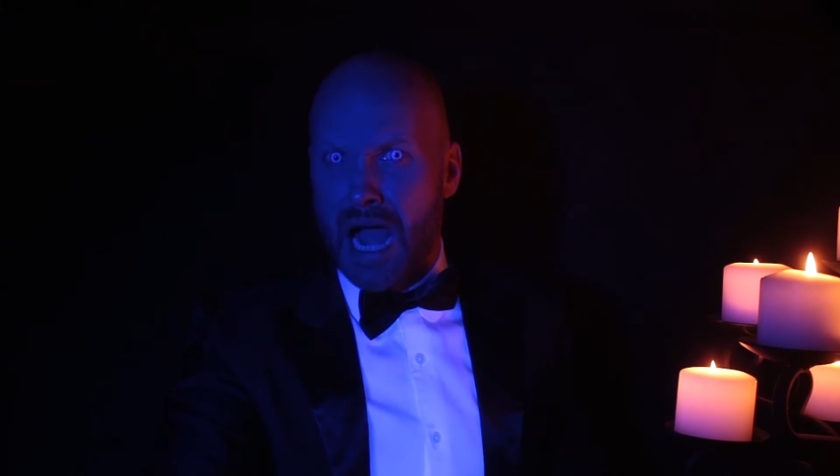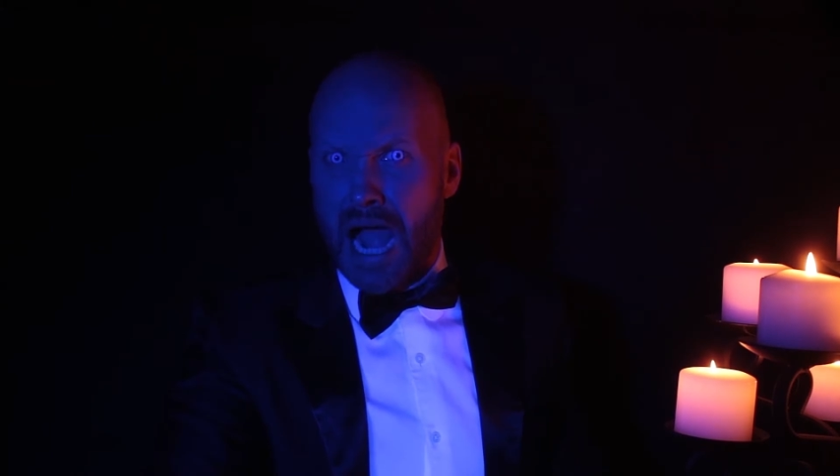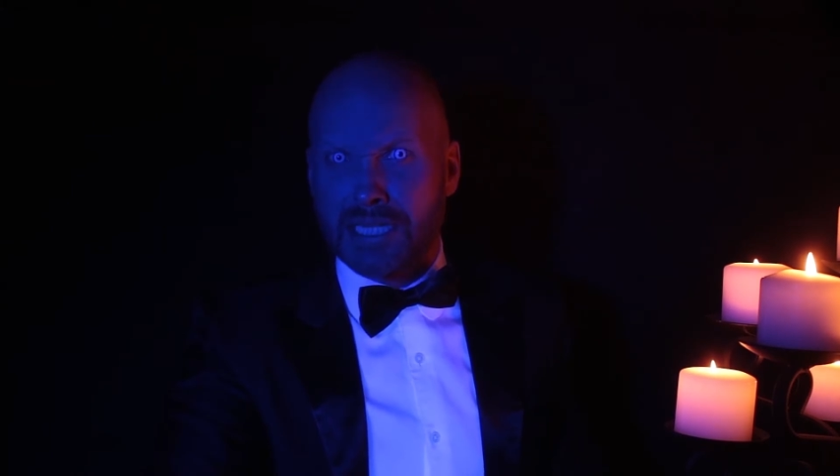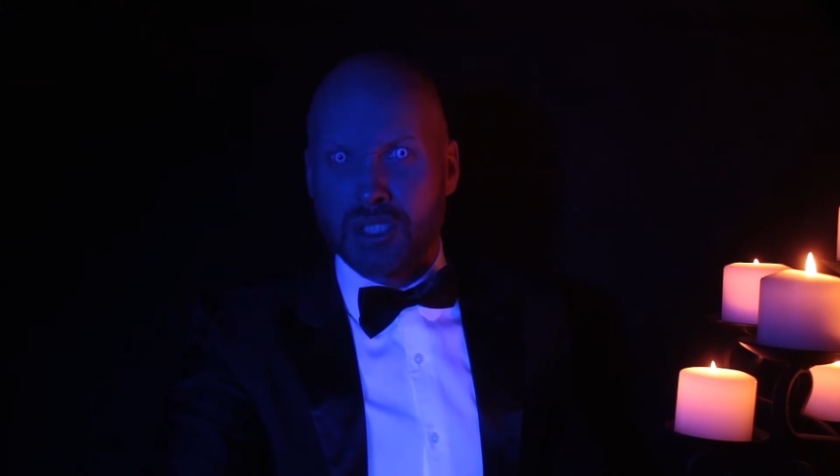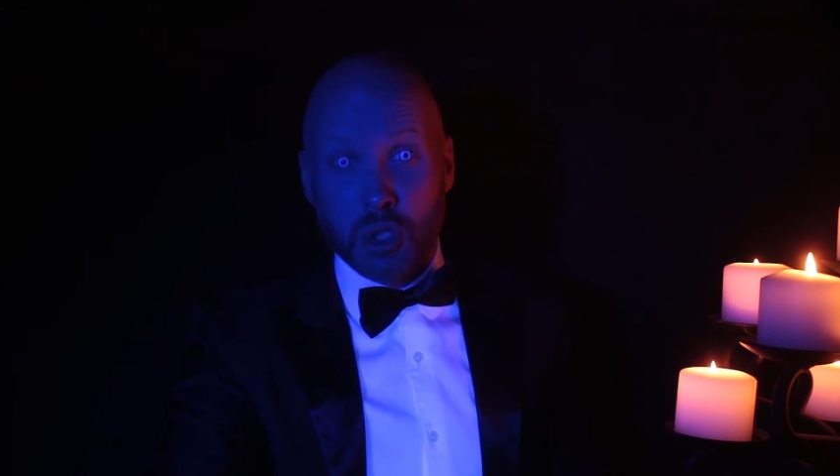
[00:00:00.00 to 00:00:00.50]

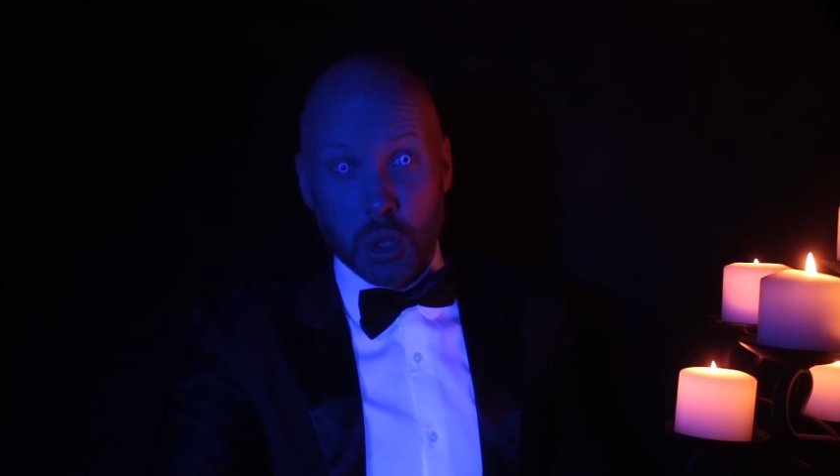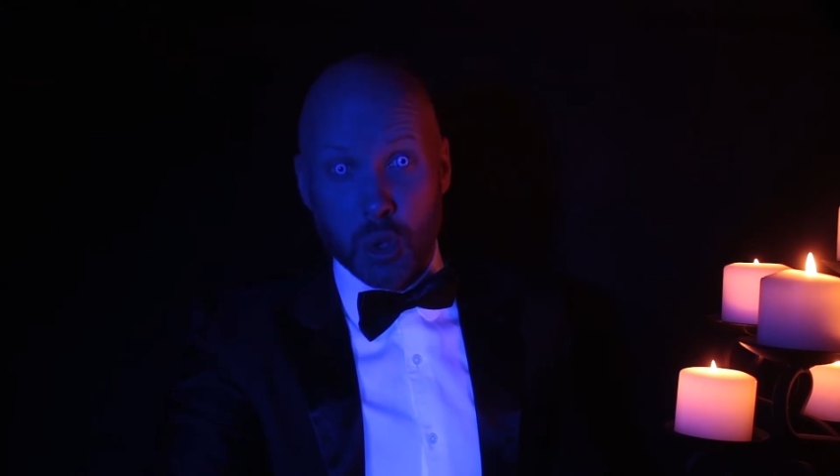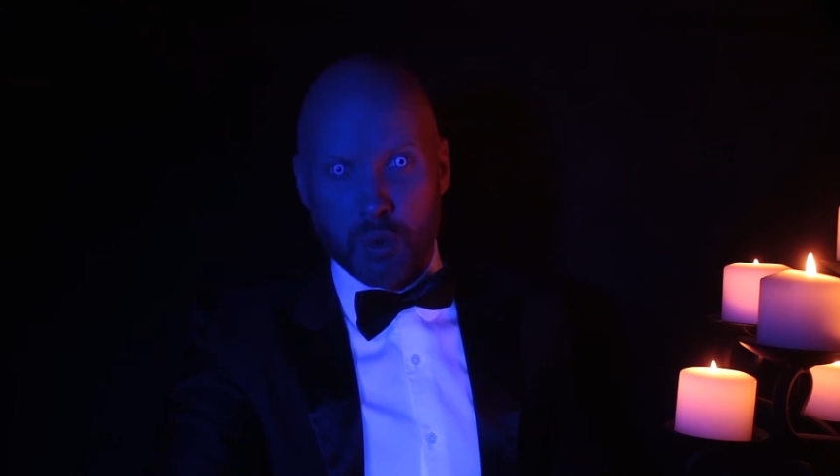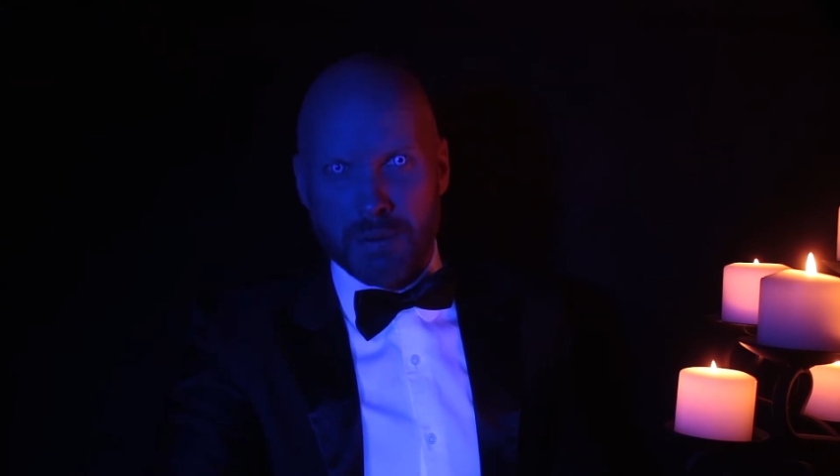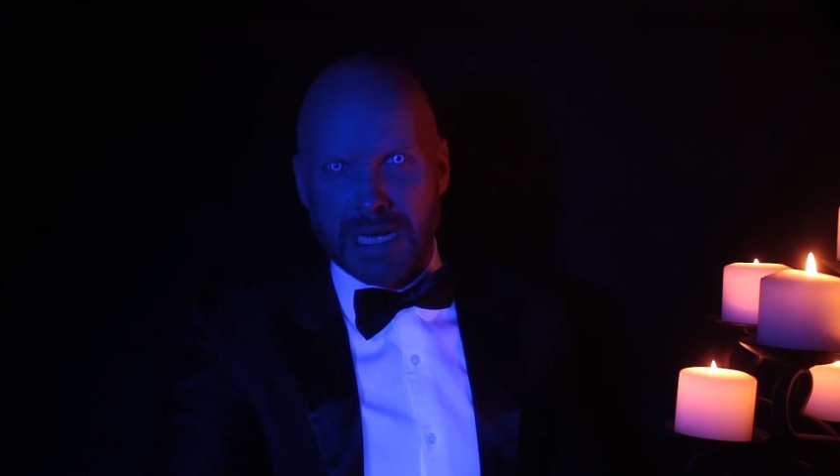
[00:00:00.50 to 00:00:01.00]
I
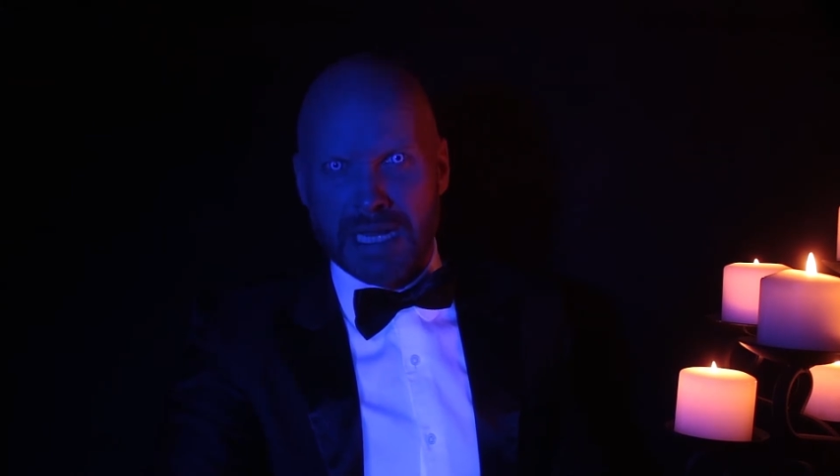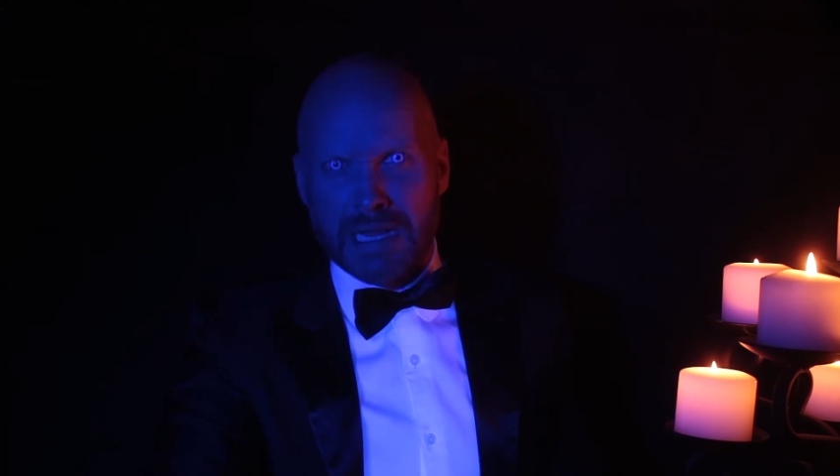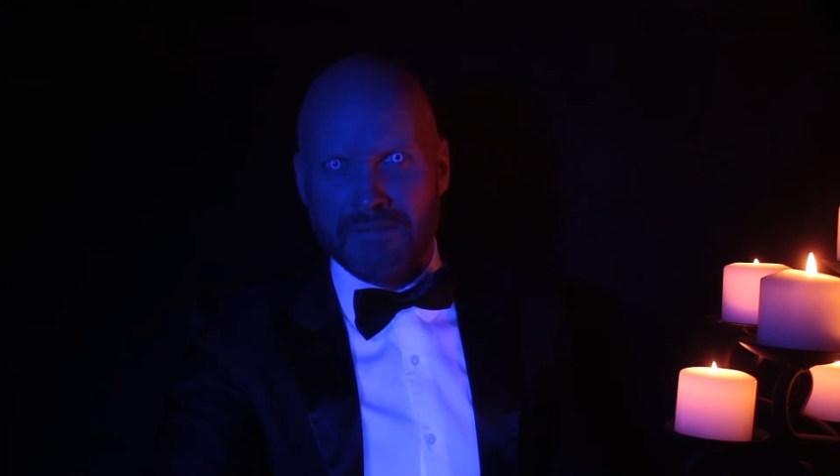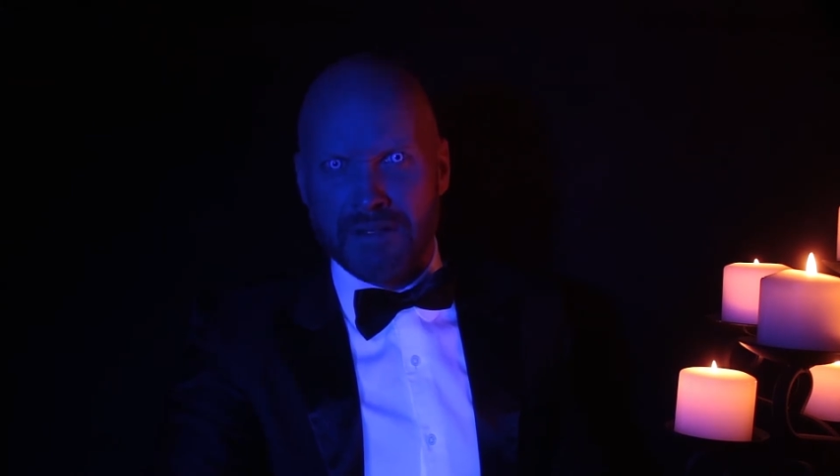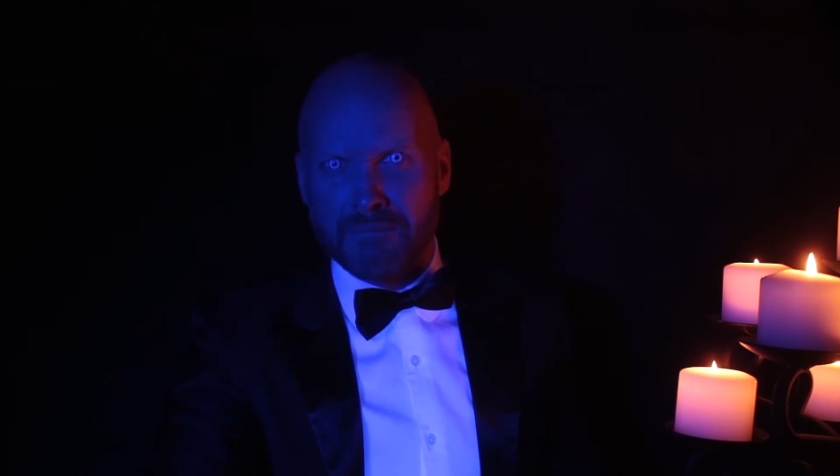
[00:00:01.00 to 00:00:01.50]
do believe